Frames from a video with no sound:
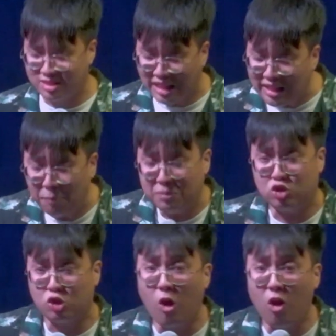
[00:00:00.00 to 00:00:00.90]
take up this
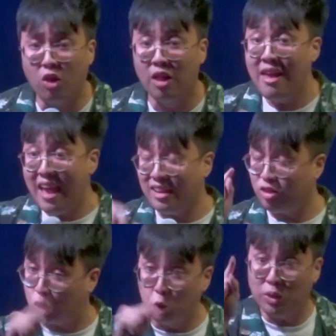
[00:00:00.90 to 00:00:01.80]
call. And
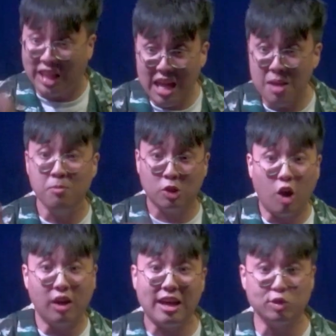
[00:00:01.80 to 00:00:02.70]
to him,
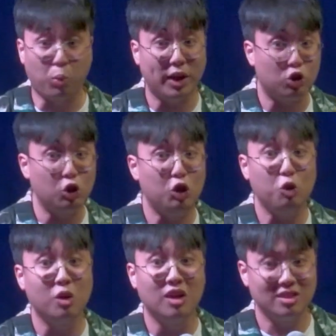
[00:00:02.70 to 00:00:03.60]
God asked, what do
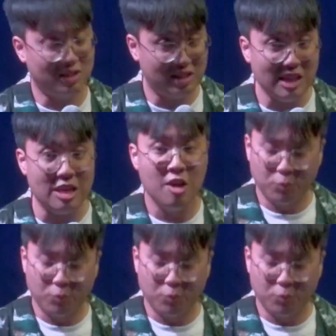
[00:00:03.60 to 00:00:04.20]
you see?